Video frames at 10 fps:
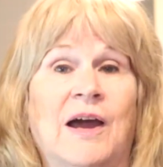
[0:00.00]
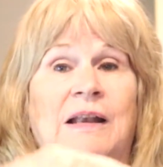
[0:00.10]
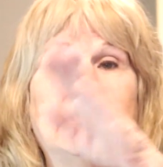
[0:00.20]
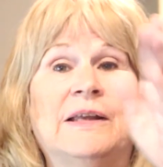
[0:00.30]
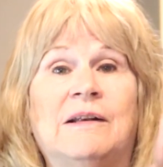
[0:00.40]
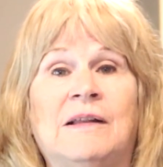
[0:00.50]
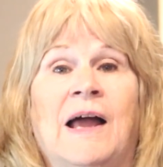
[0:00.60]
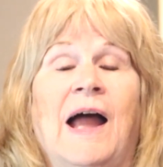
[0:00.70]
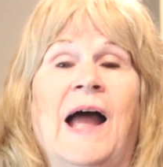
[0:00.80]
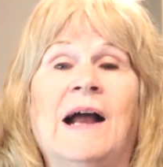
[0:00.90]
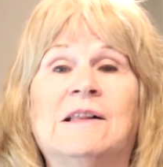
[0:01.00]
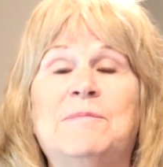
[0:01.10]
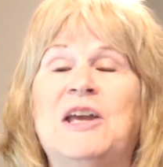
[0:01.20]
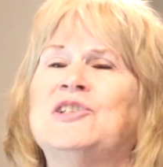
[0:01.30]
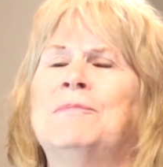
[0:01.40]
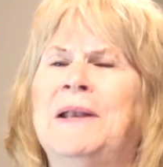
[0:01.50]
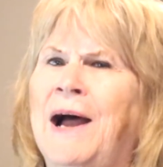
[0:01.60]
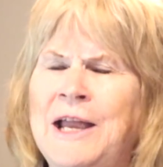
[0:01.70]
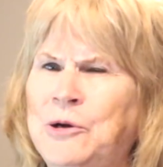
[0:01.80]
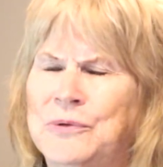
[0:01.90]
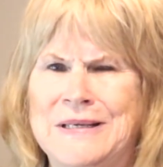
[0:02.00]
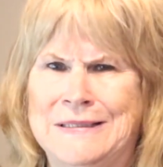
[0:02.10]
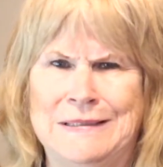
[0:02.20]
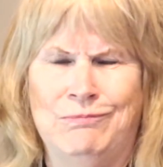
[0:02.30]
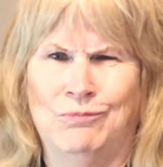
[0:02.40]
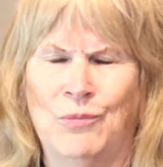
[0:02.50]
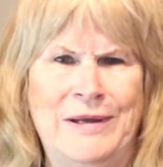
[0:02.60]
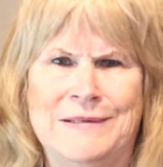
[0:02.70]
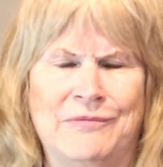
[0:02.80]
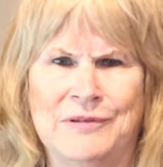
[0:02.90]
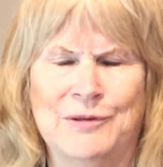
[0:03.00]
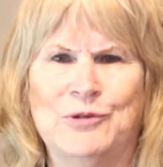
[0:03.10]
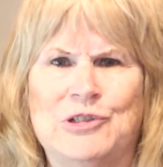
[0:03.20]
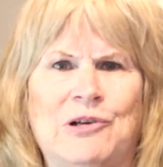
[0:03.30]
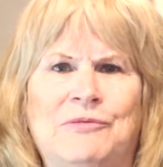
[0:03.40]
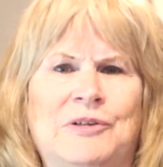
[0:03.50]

got a little acclimation, but Iowa is way different than Wichita